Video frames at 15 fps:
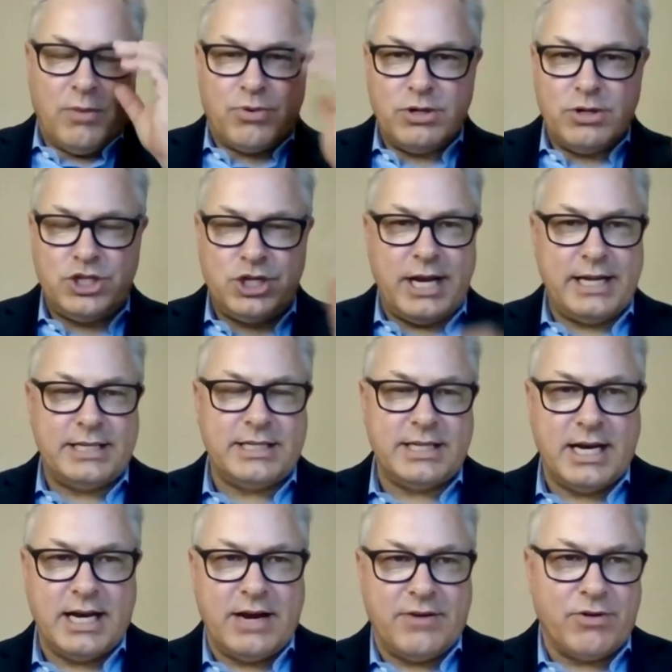all. Appreciate
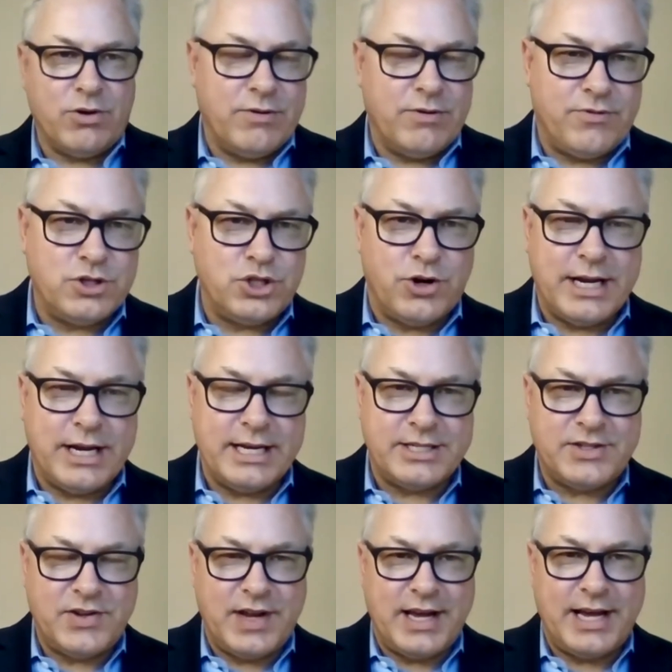uh, everyone for joining
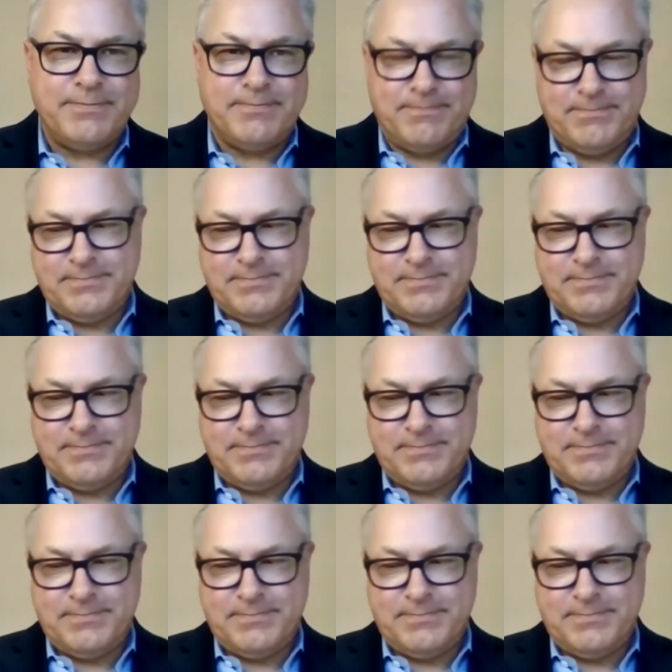us today.